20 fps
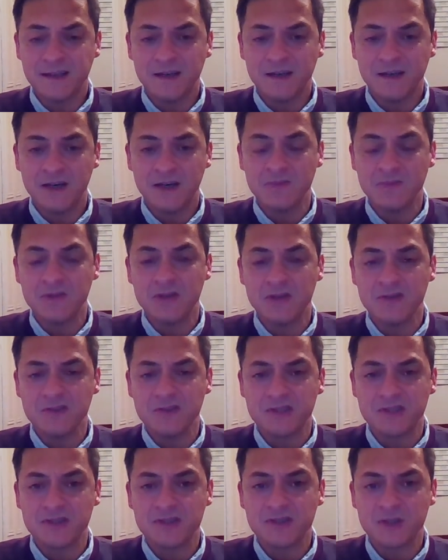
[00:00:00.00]
I'm going to
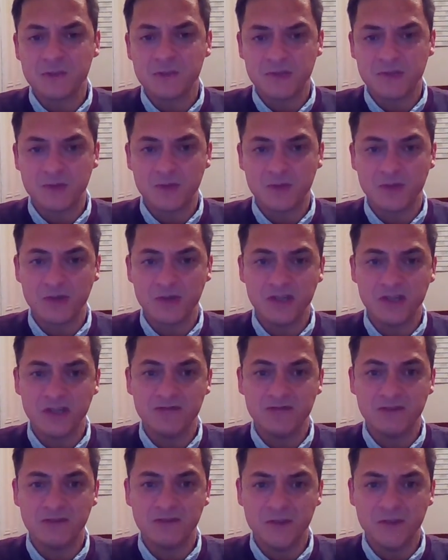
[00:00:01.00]
subsequently
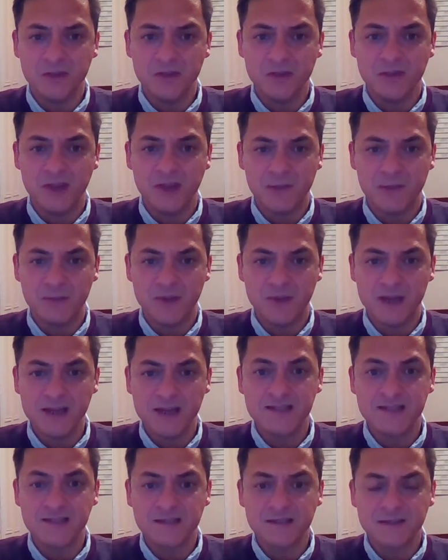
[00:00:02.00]
review that
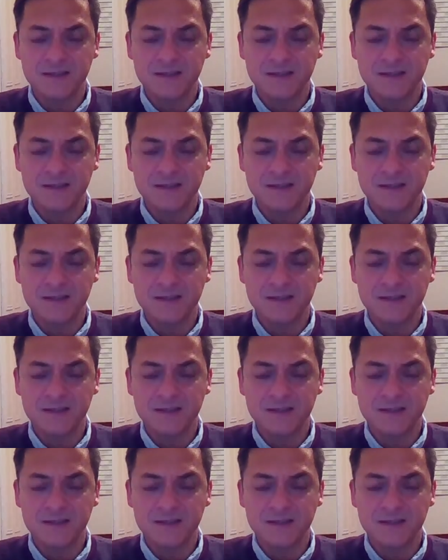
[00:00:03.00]
bet,